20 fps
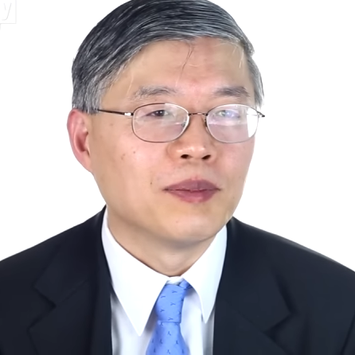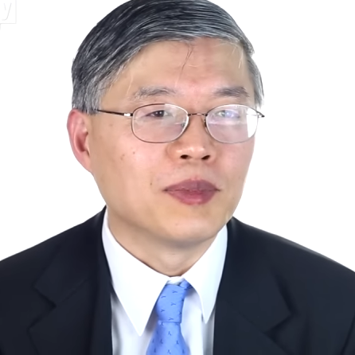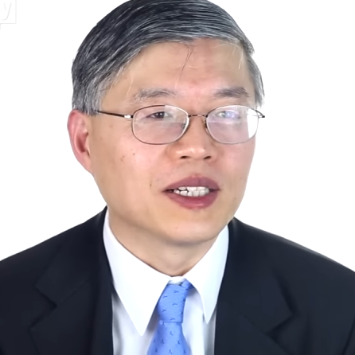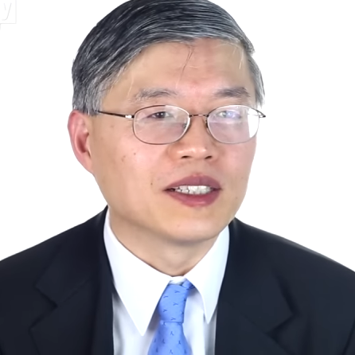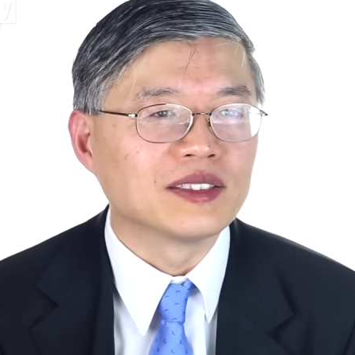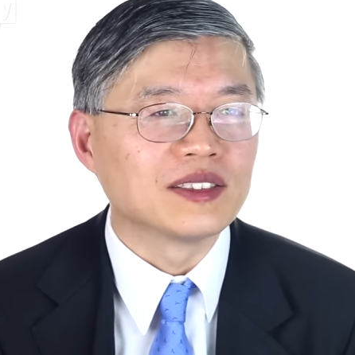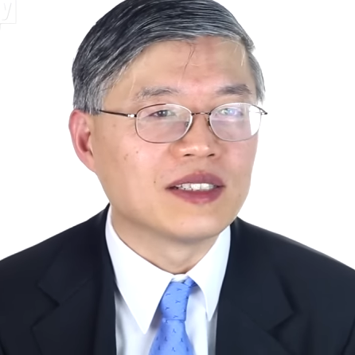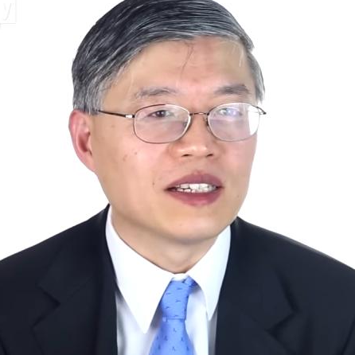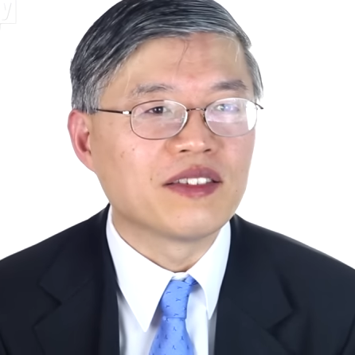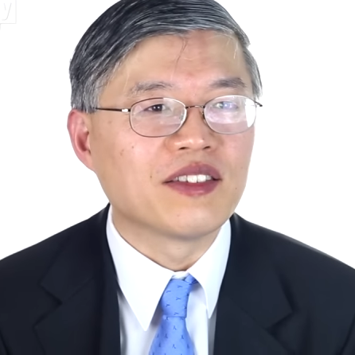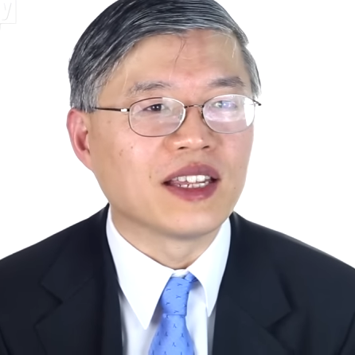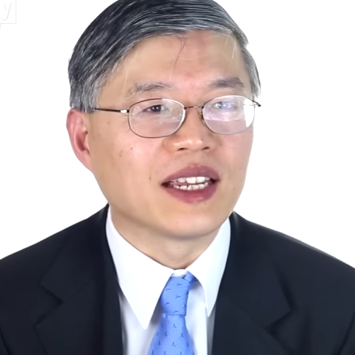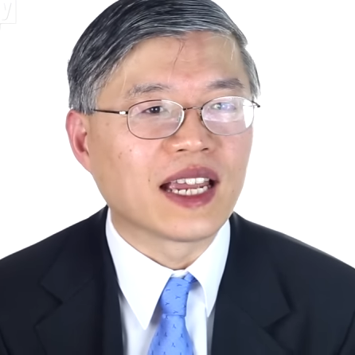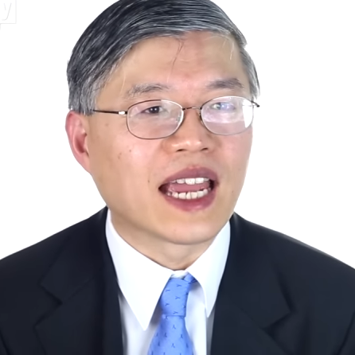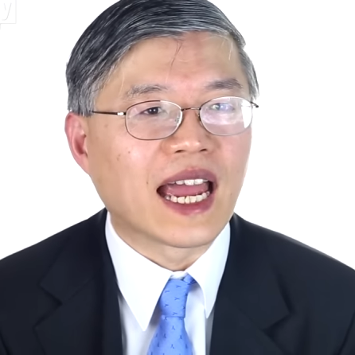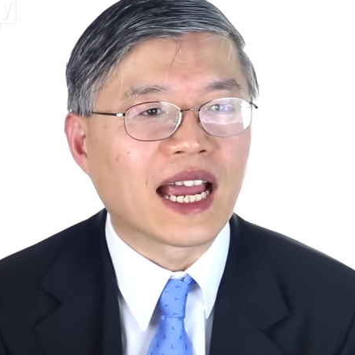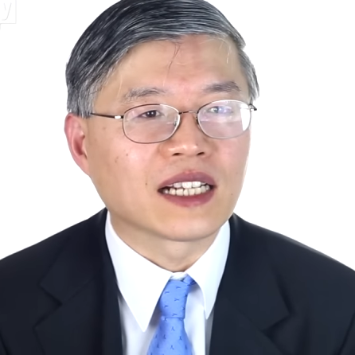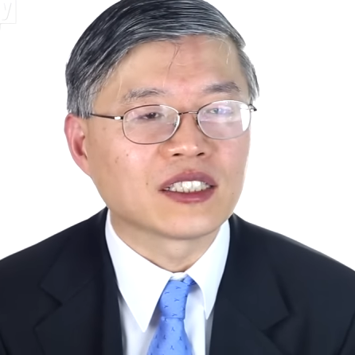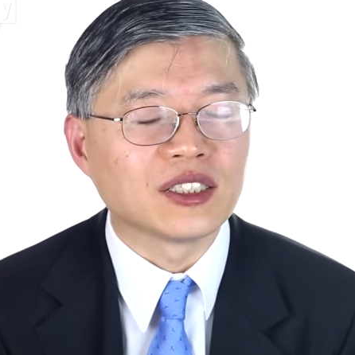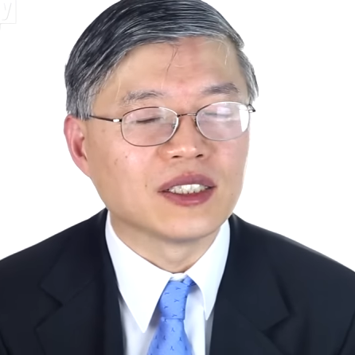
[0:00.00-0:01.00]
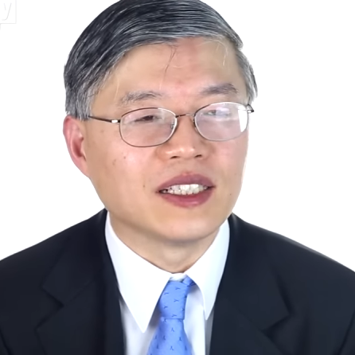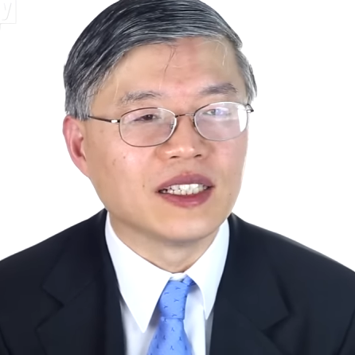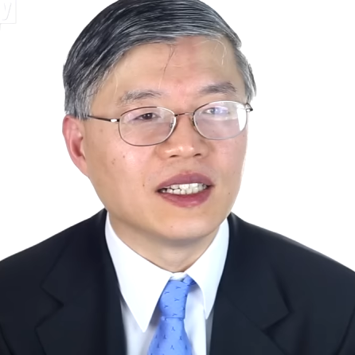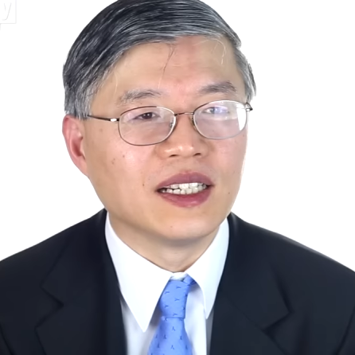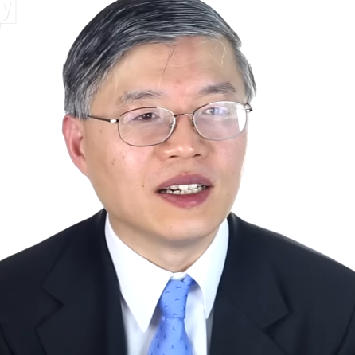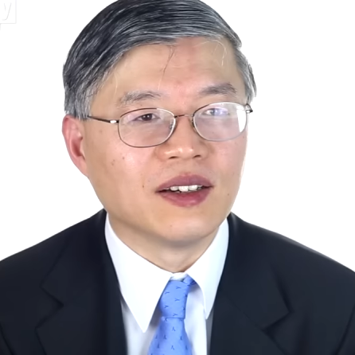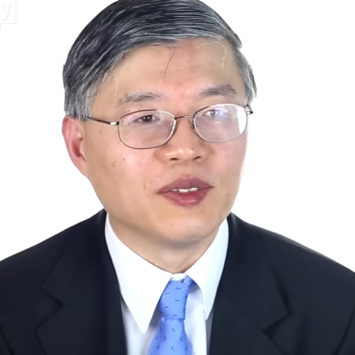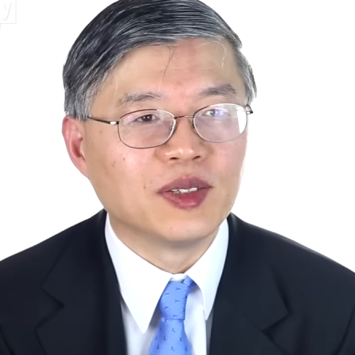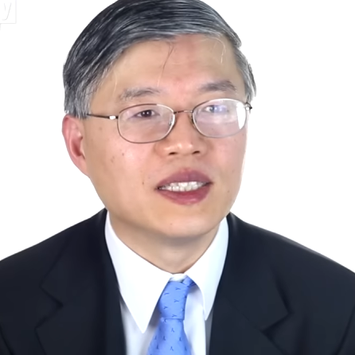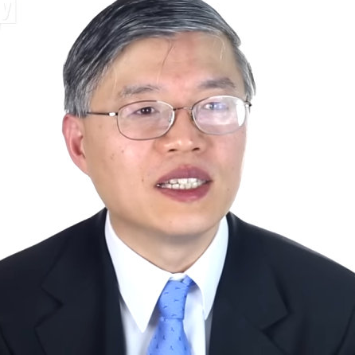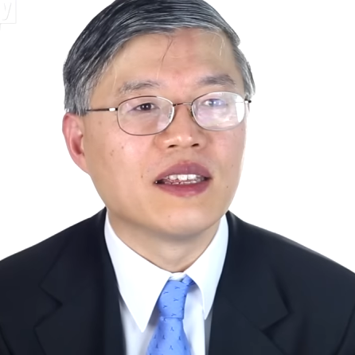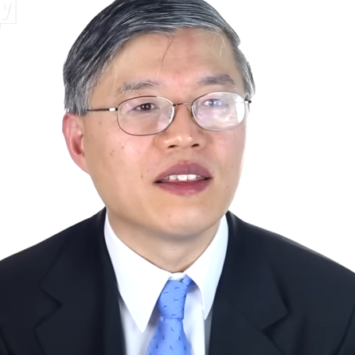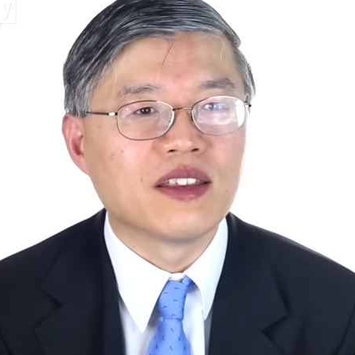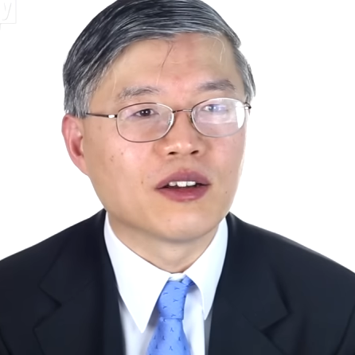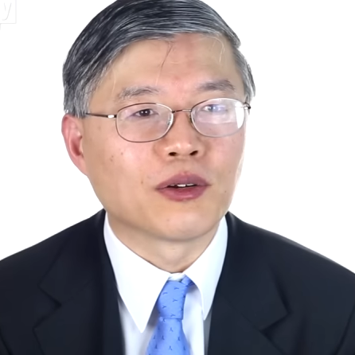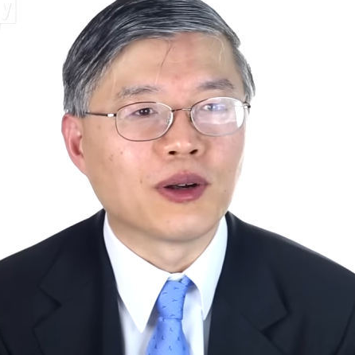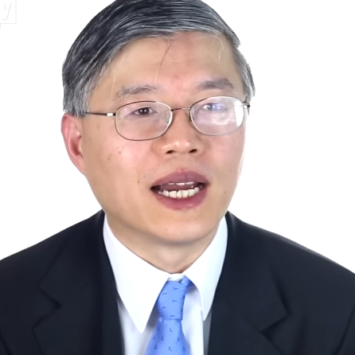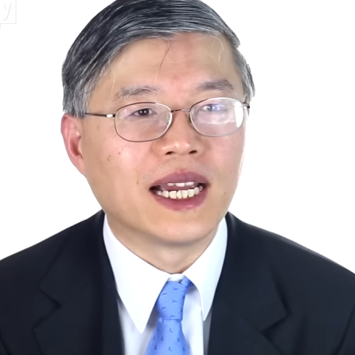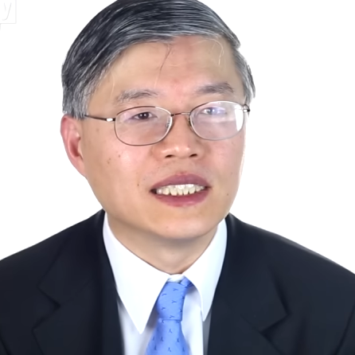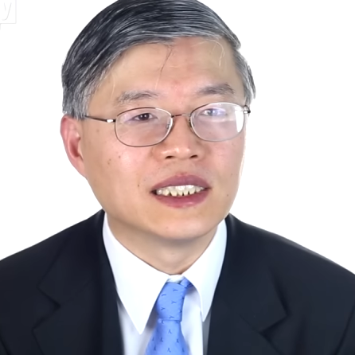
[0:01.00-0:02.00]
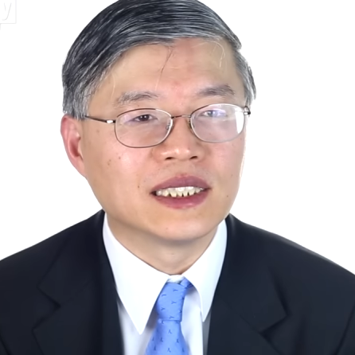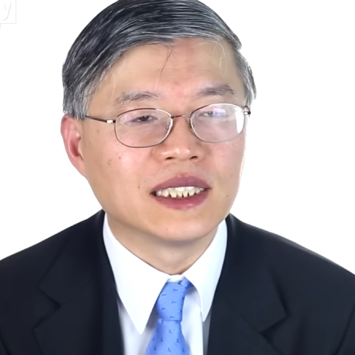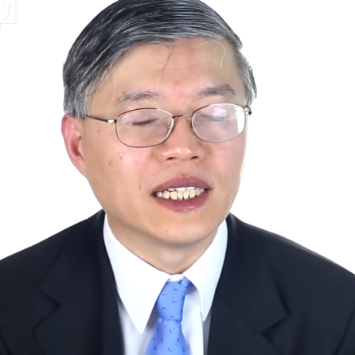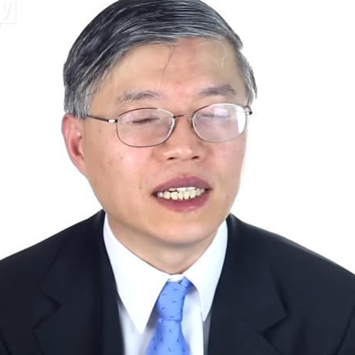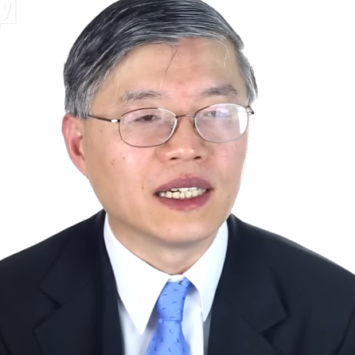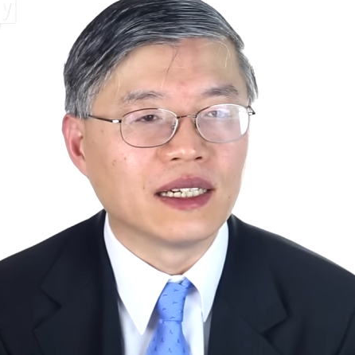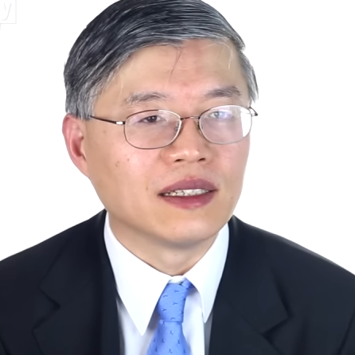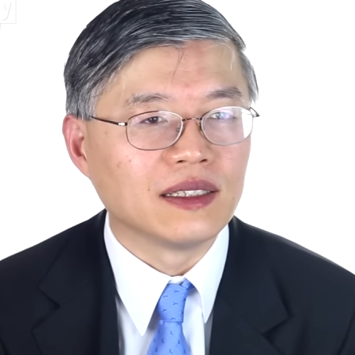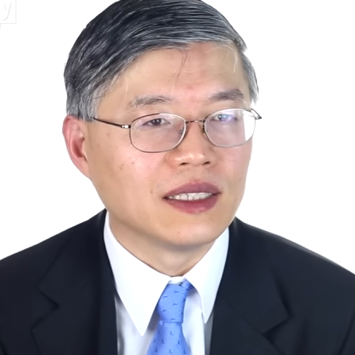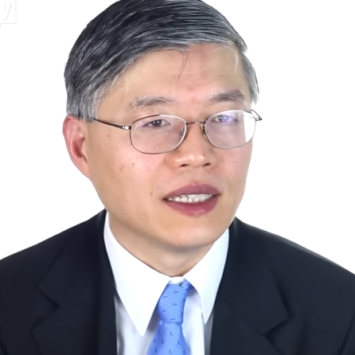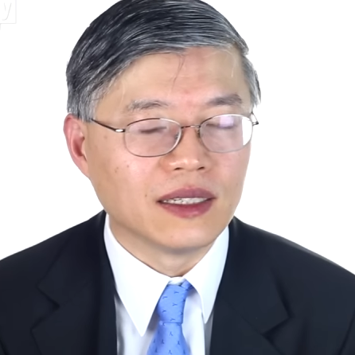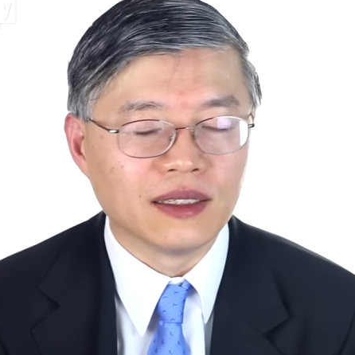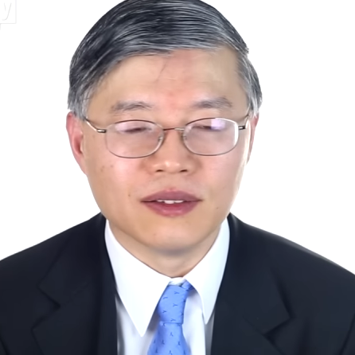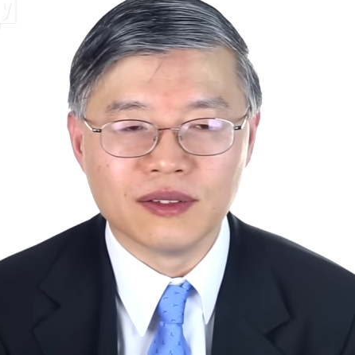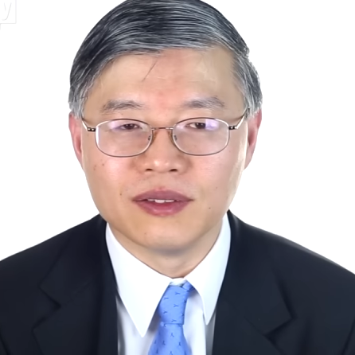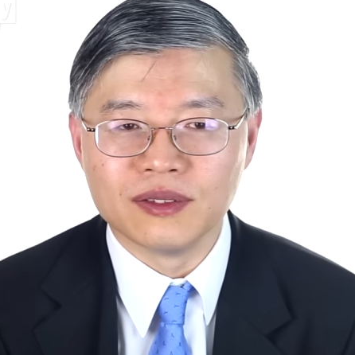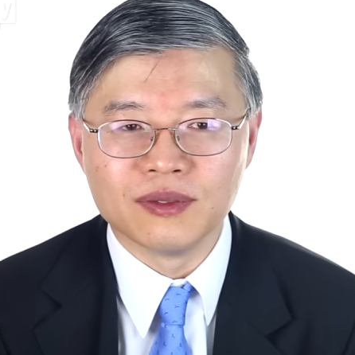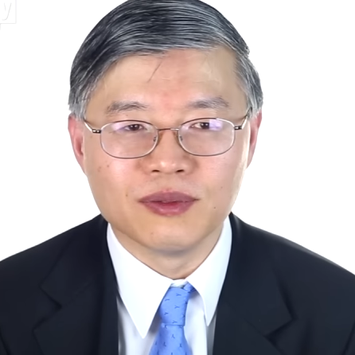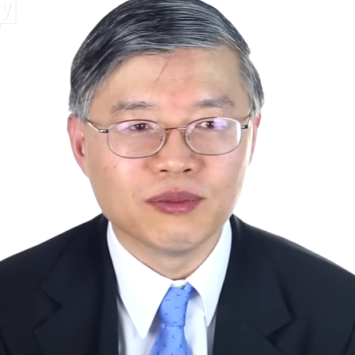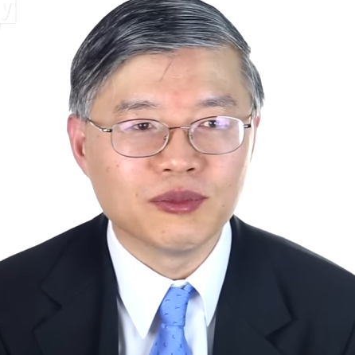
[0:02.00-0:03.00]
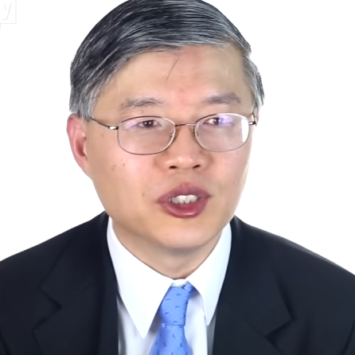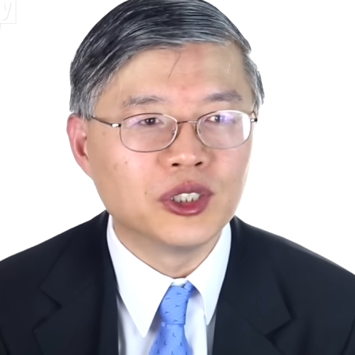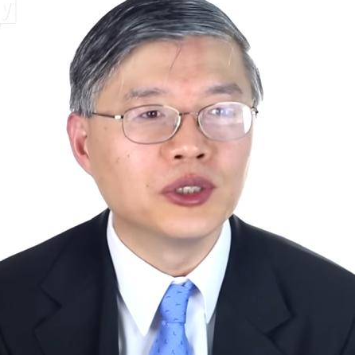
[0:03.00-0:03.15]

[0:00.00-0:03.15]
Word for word: because they think actually we did the right thing in